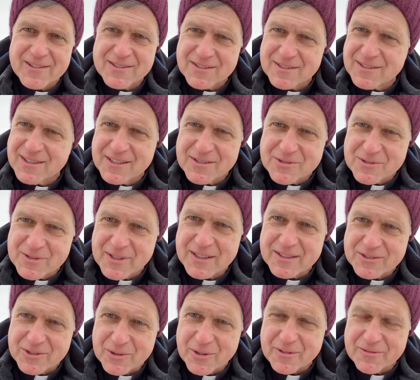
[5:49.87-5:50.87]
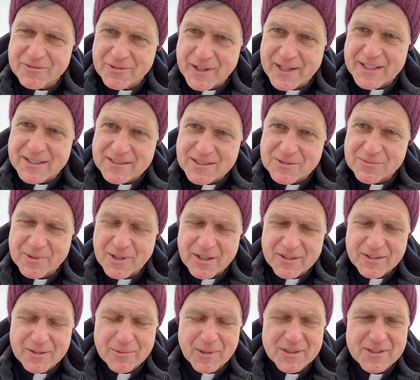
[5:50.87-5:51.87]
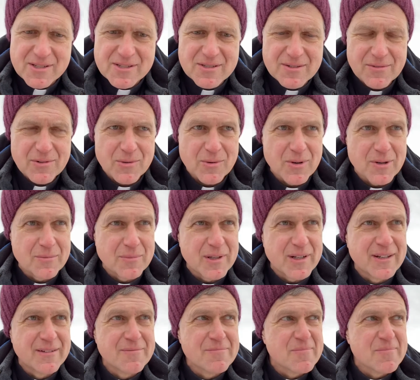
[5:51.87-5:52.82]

It's an interesting turn of phrase because we all hear about the Civil War, but